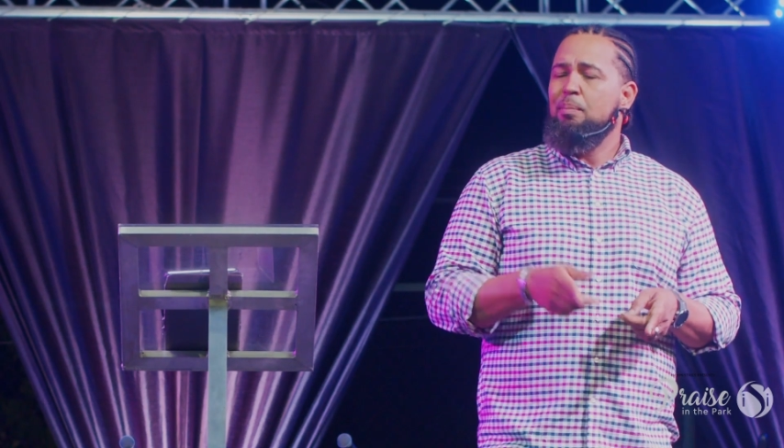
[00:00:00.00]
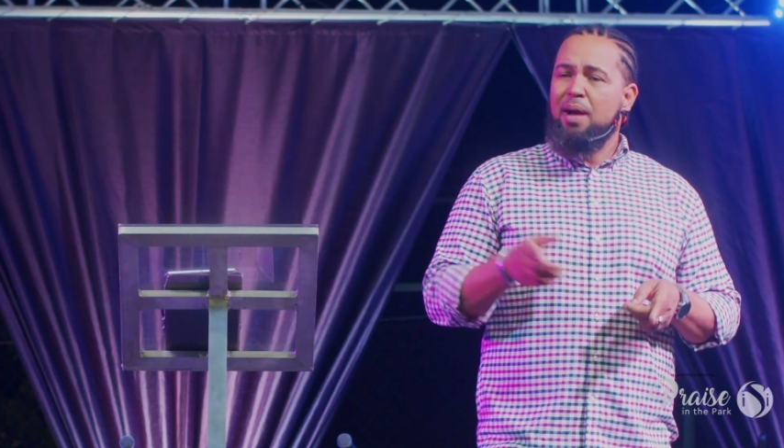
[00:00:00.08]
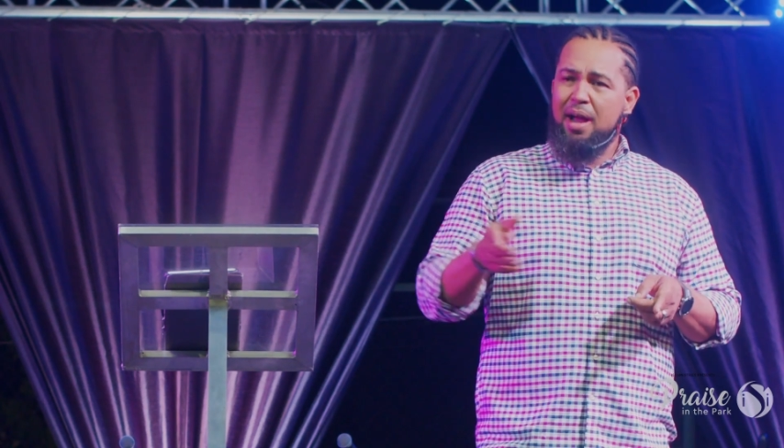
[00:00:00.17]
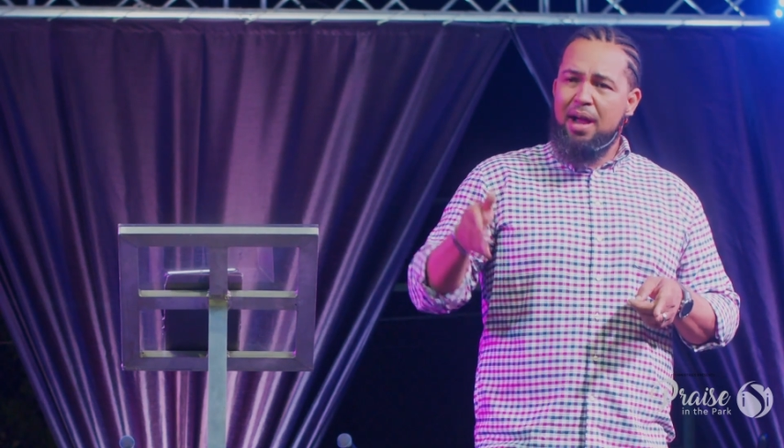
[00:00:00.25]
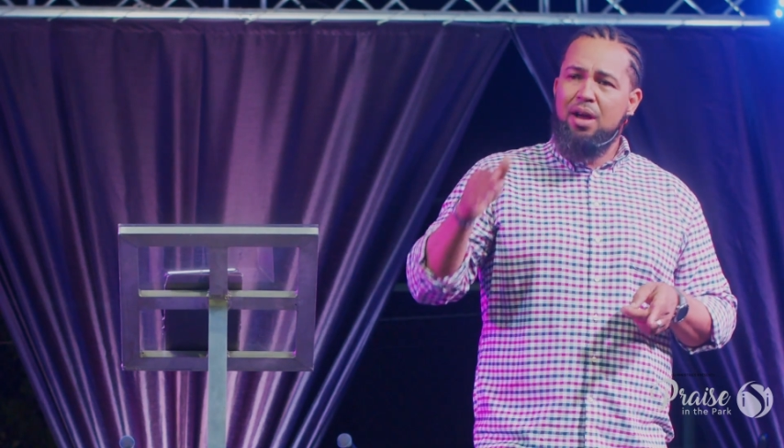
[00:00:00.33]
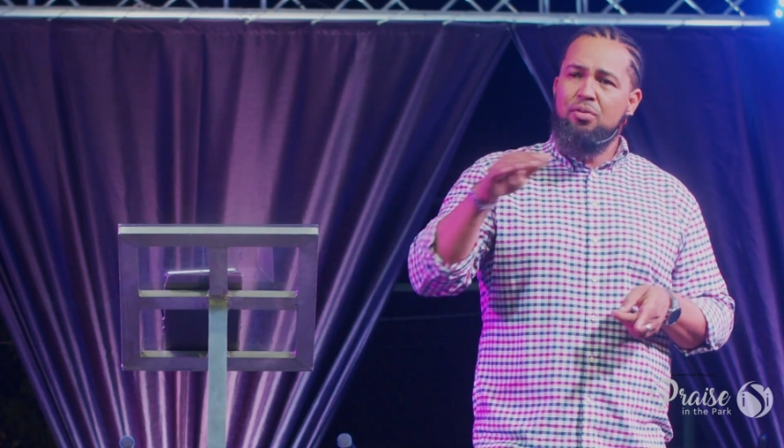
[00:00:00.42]

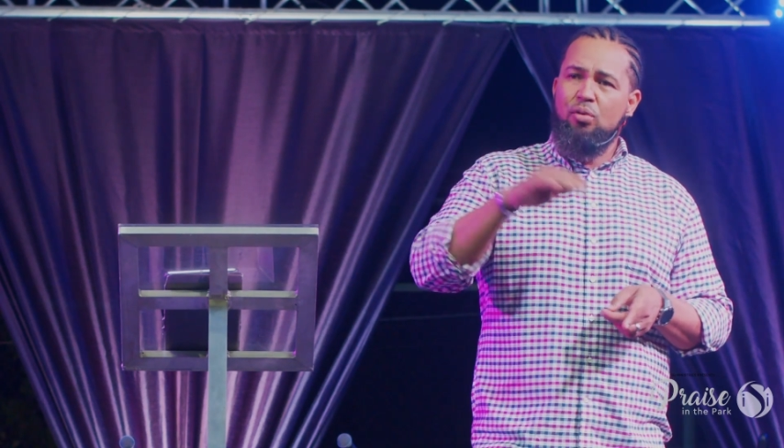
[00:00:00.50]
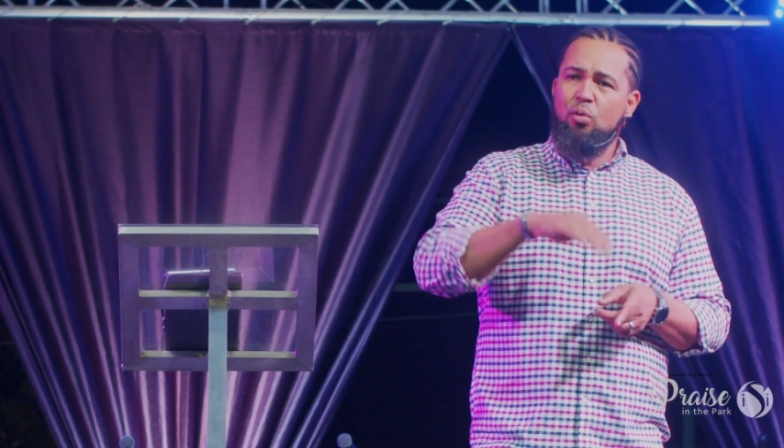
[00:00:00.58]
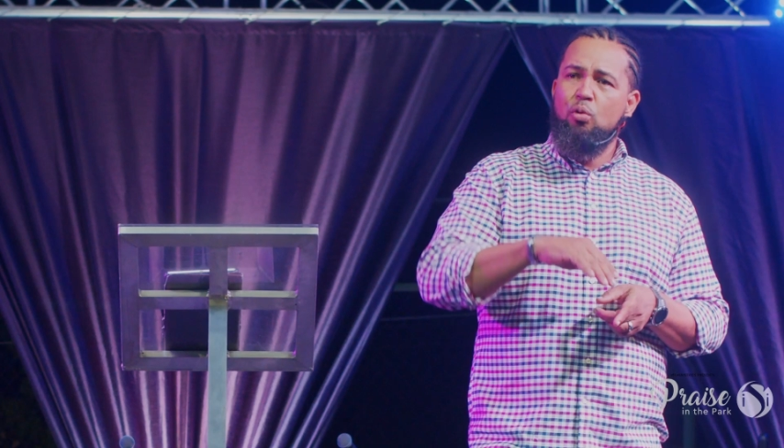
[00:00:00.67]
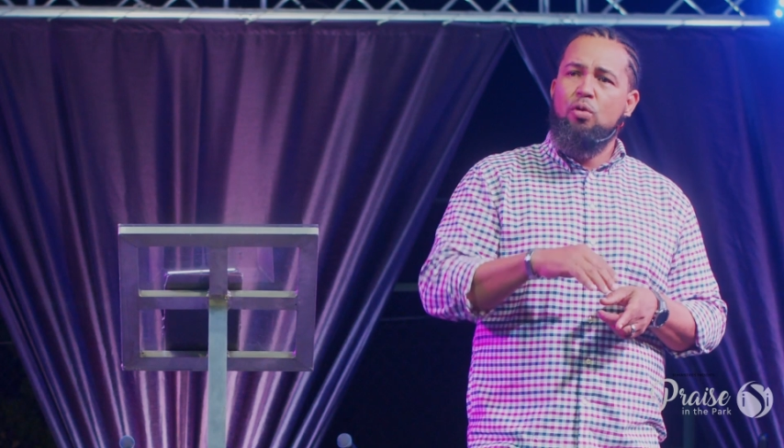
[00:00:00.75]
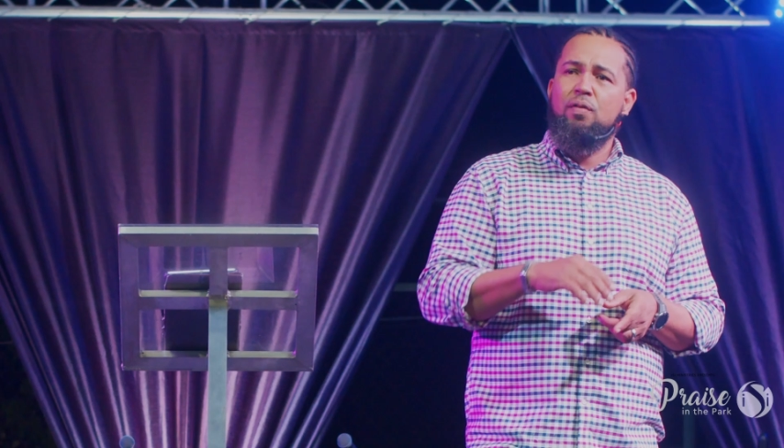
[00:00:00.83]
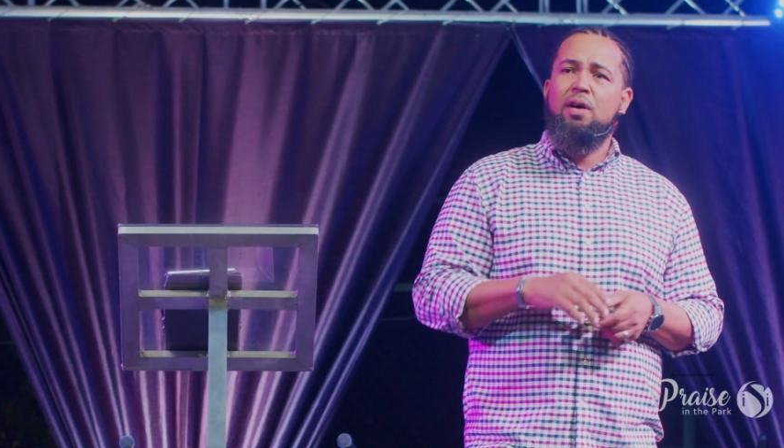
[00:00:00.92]
pass
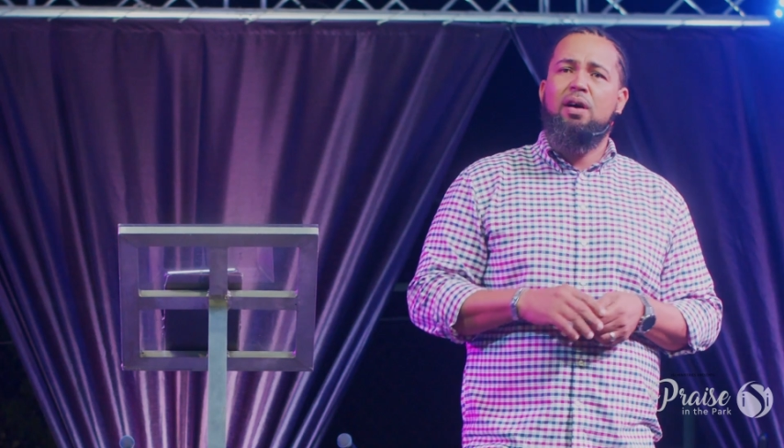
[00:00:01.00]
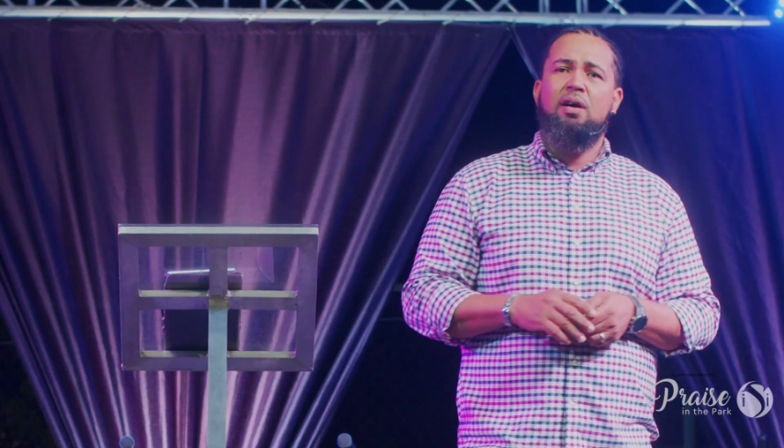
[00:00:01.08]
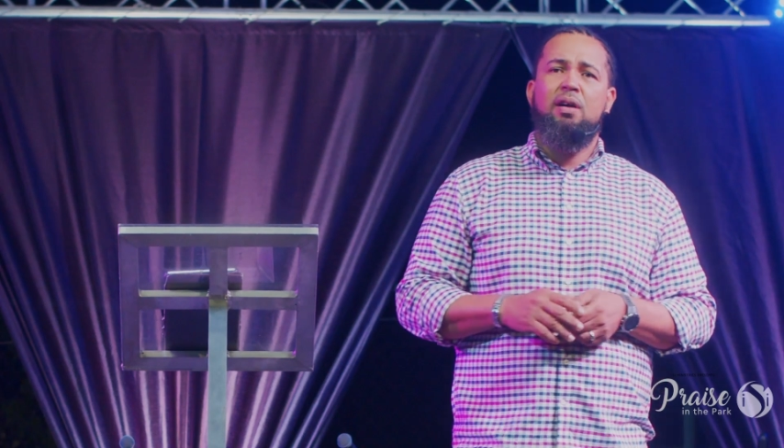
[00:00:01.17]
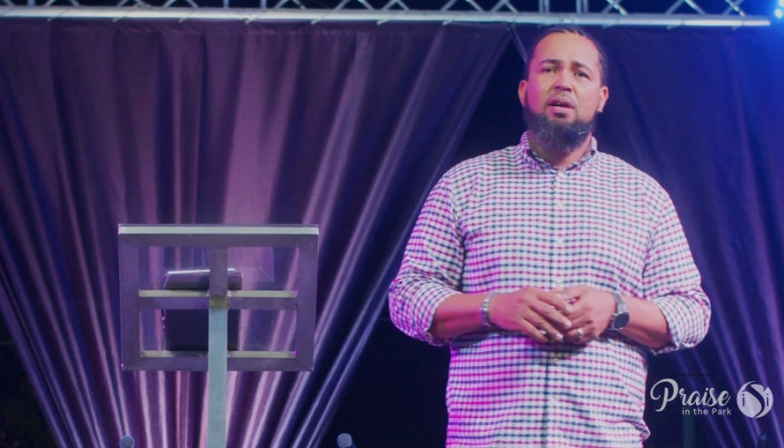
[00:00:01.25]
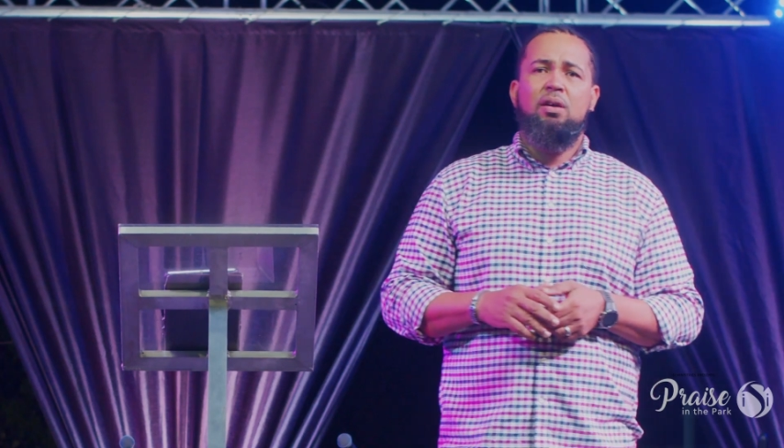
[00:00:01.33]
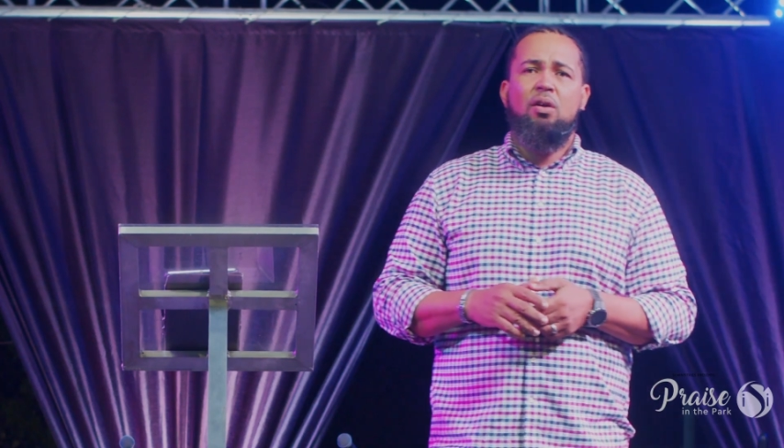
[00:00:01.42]
over
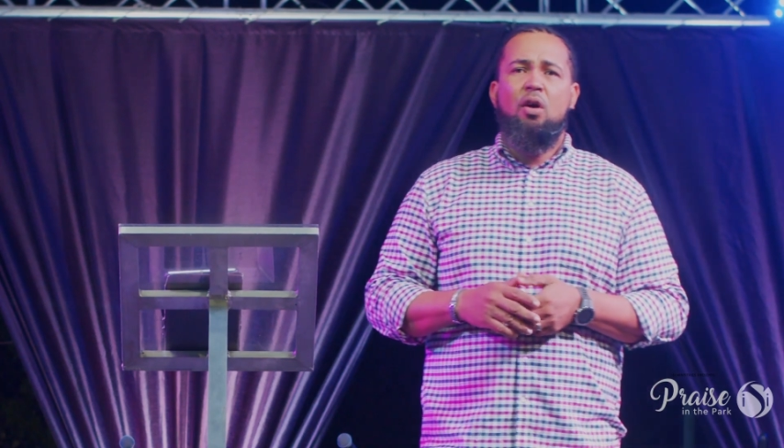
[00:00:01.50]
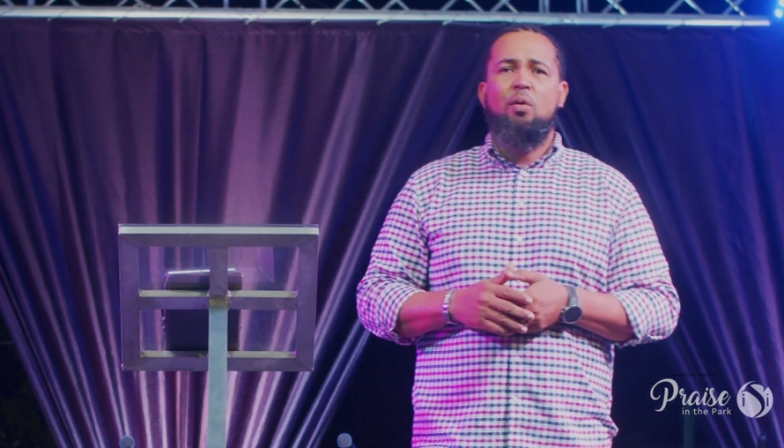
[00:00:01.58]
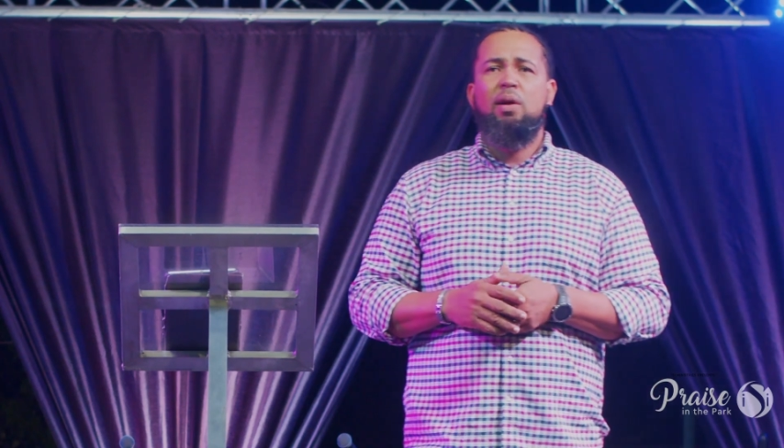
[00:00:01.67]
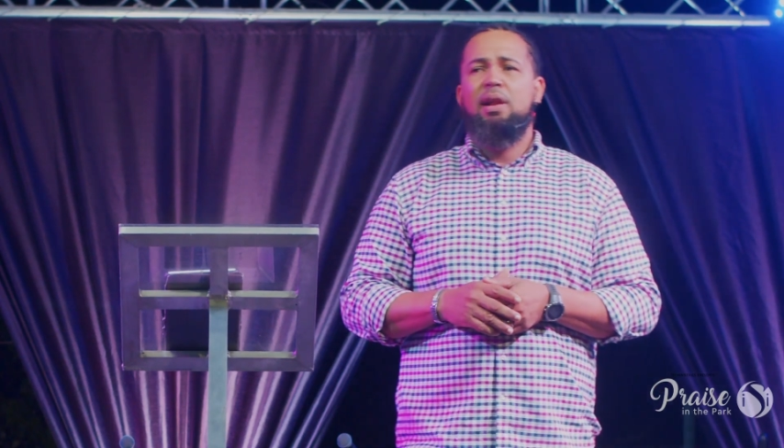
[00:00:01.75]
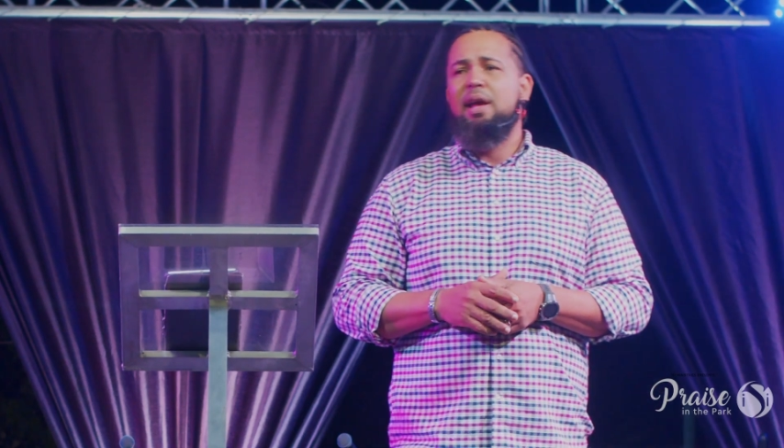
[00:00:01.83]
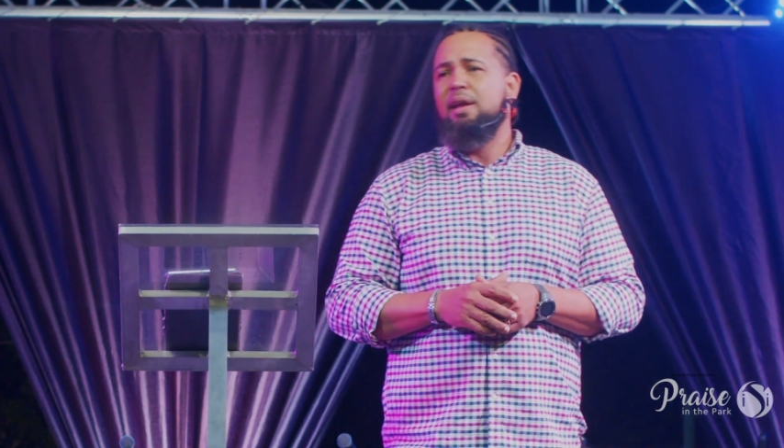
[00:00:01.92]

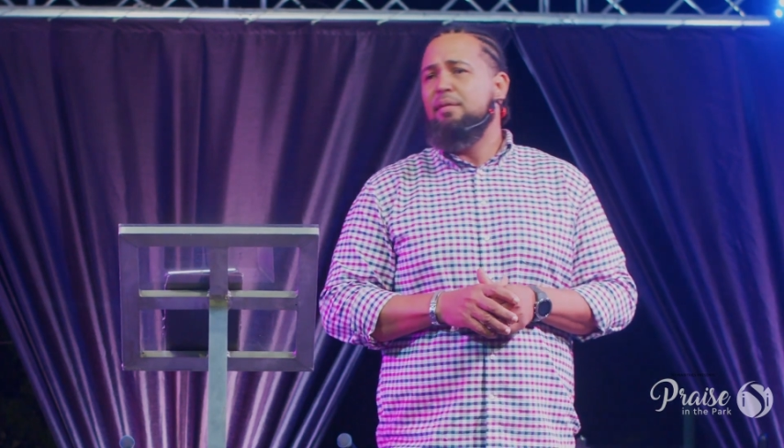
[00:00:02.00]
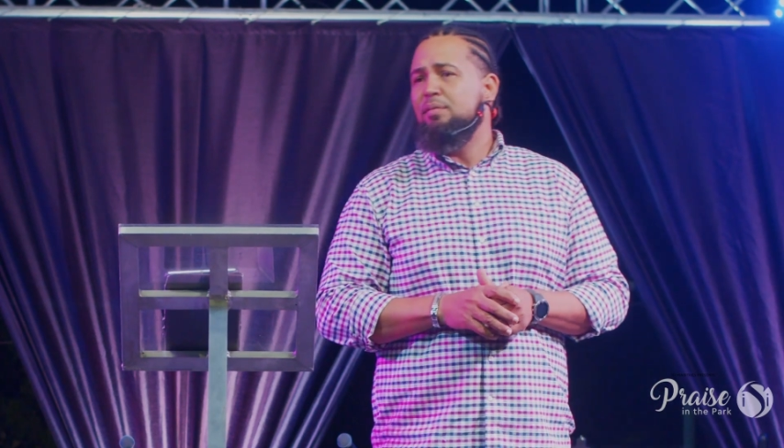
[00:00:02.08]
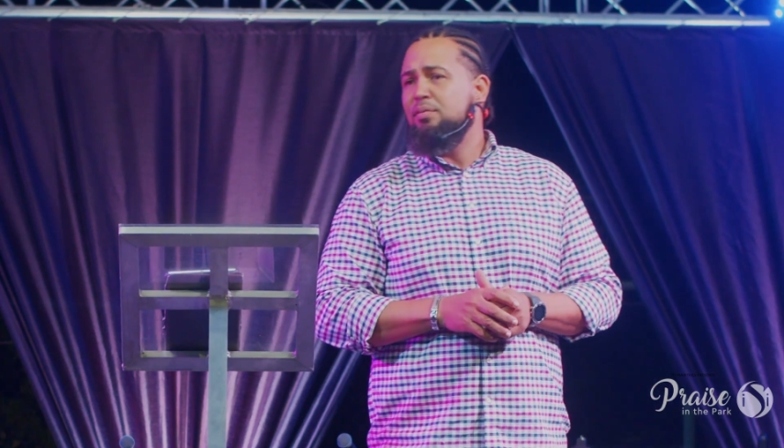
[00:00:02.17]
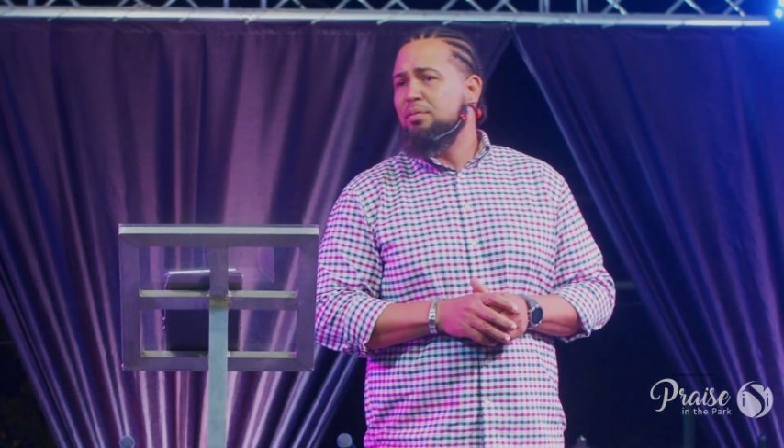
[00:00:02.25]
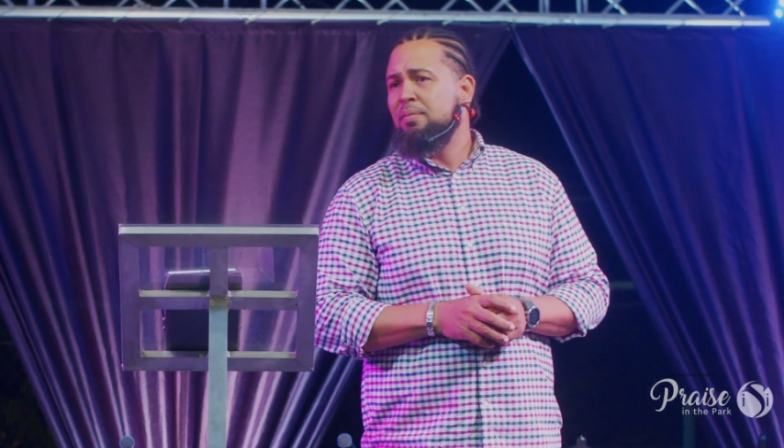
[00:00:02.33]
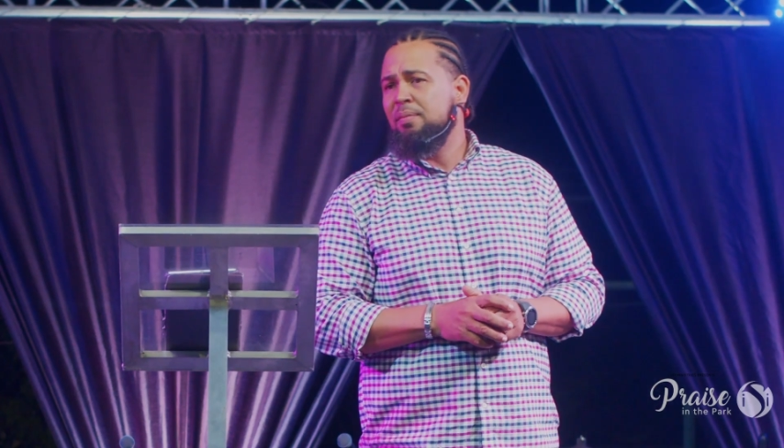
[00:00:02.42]
our
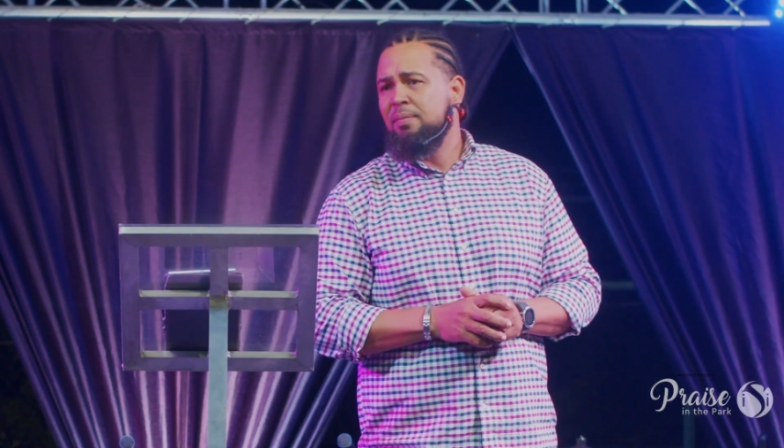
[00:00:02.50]
lives.